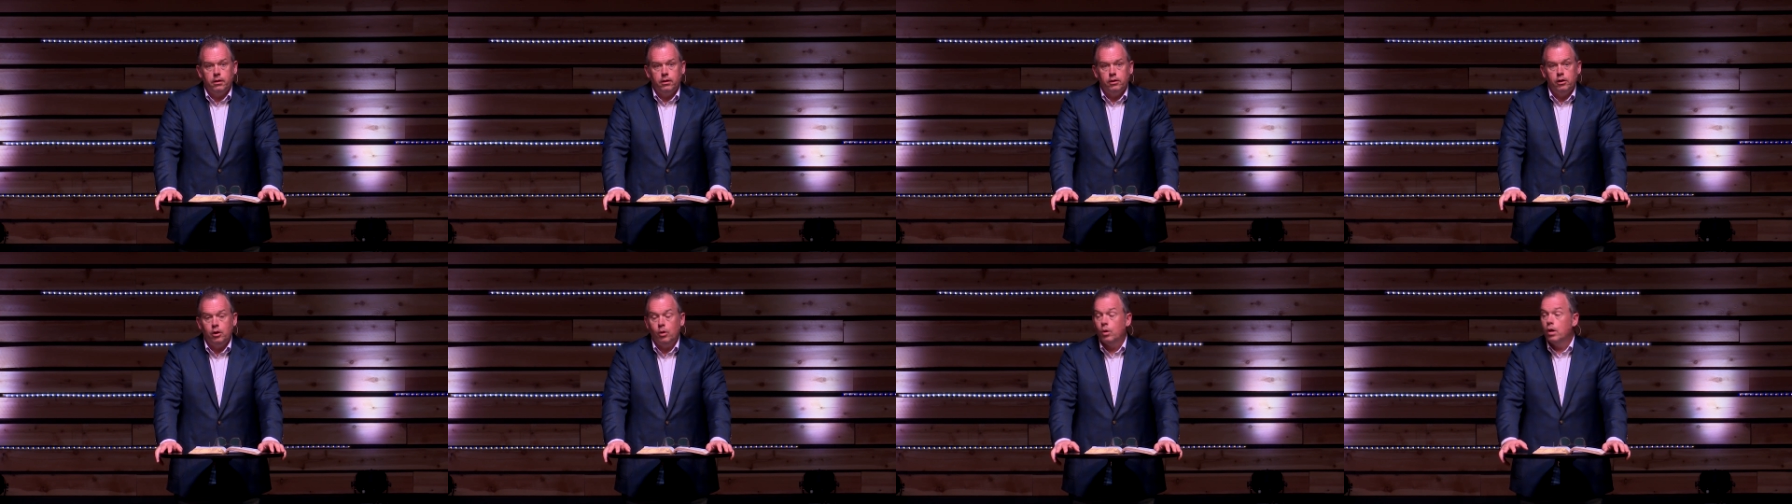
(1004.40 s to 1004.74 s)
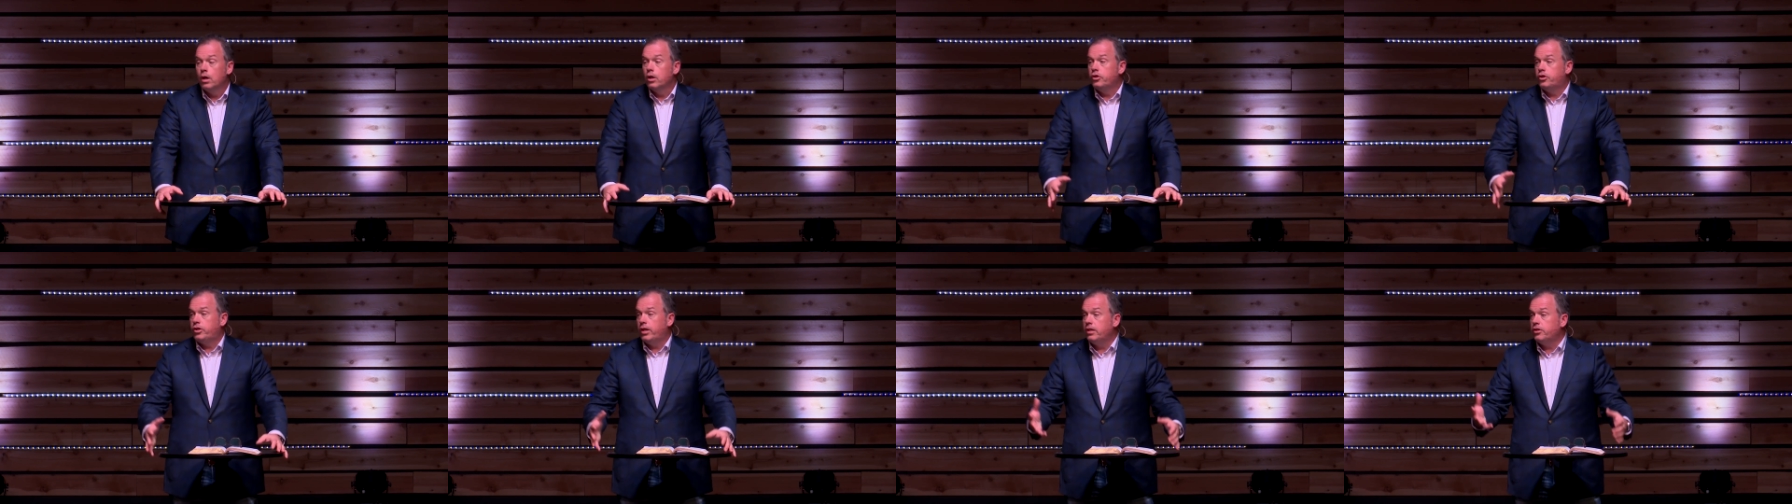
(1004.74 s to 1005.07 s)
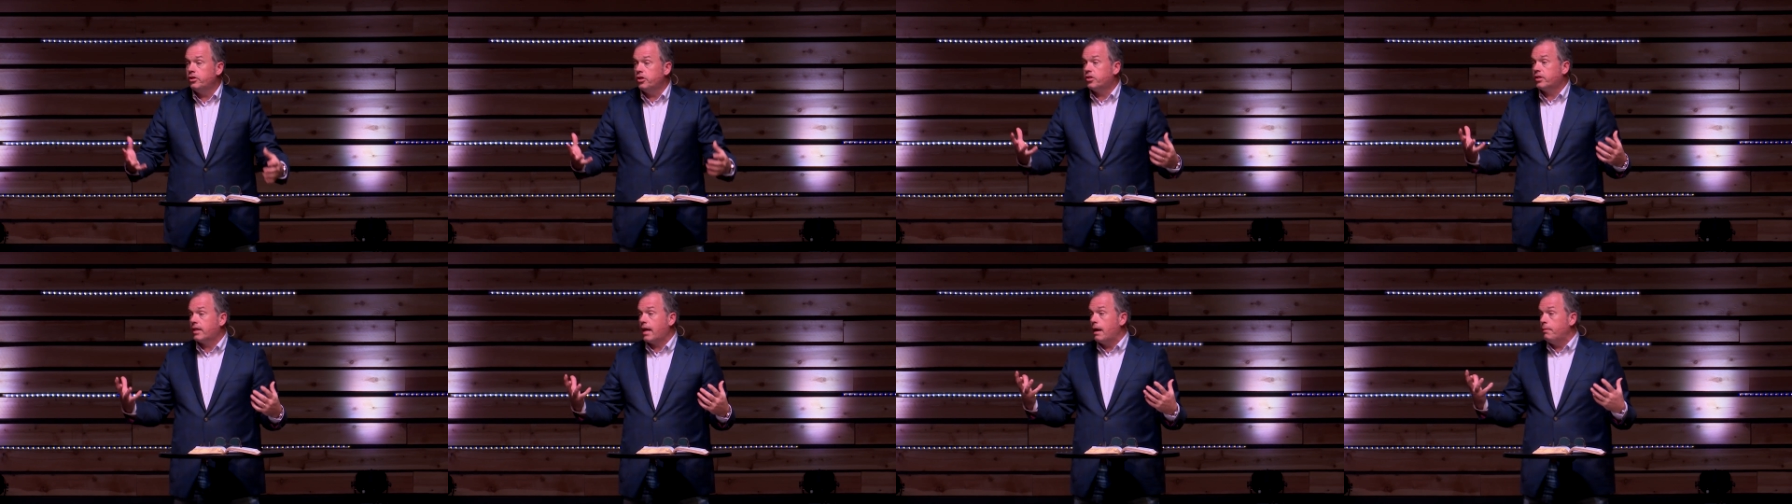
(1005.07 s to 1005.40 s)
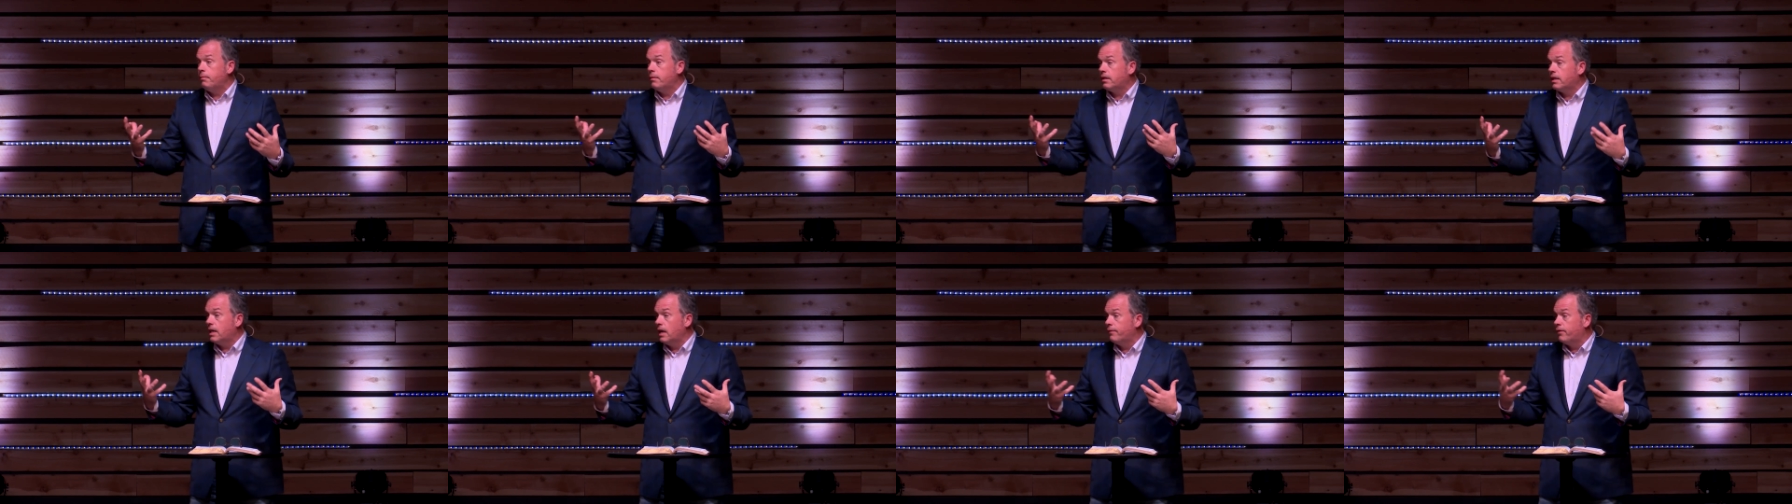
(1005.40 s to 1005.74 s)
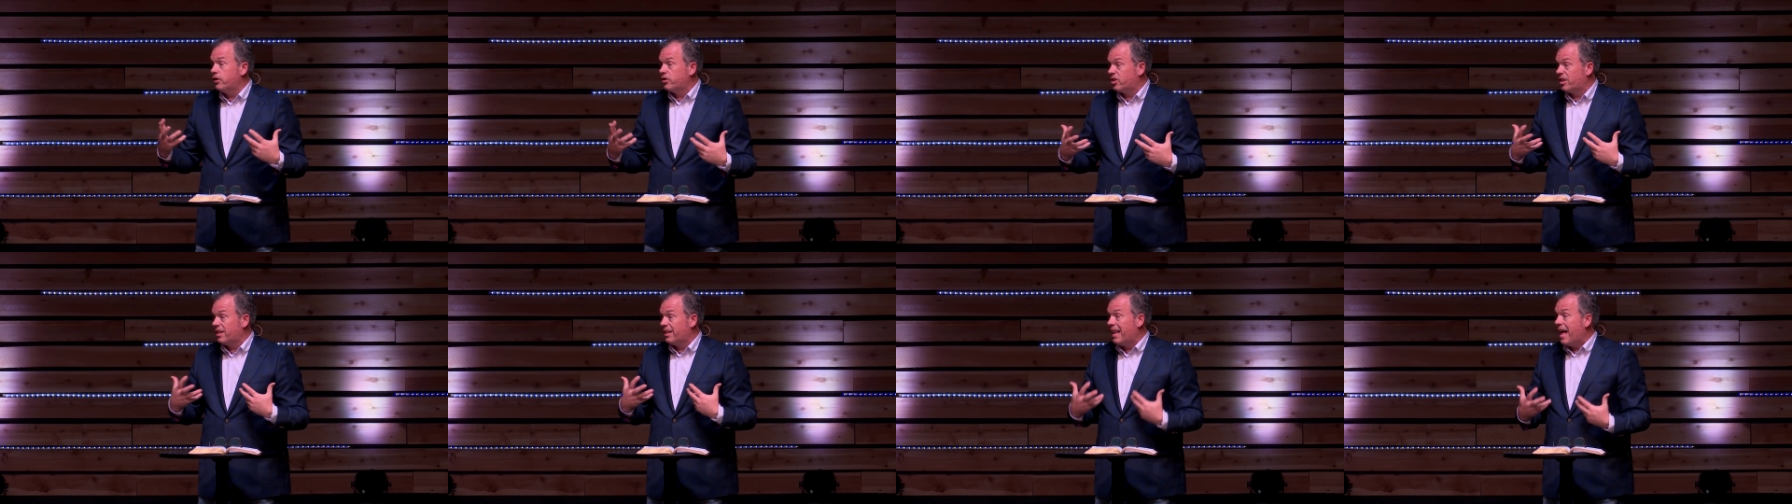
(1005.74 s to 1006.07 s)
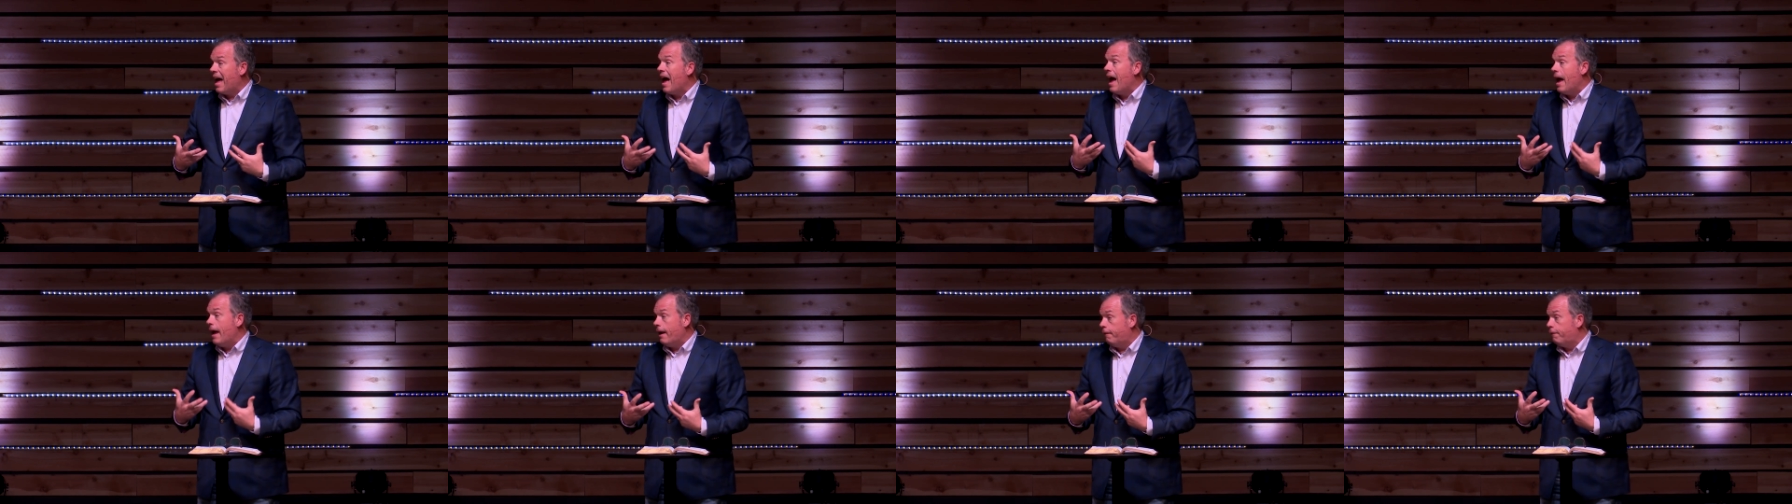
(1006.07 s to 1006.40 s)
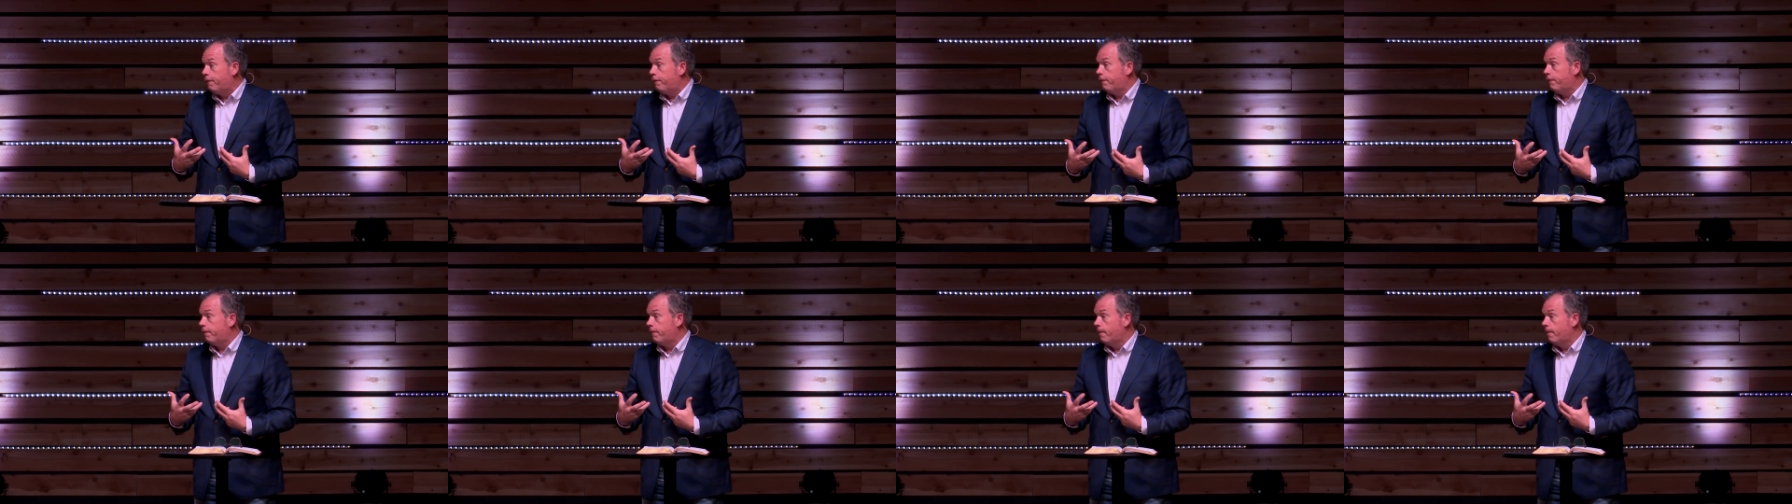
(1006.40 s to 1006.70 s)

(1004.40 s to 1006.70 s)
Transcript: No, Jesus came to give us life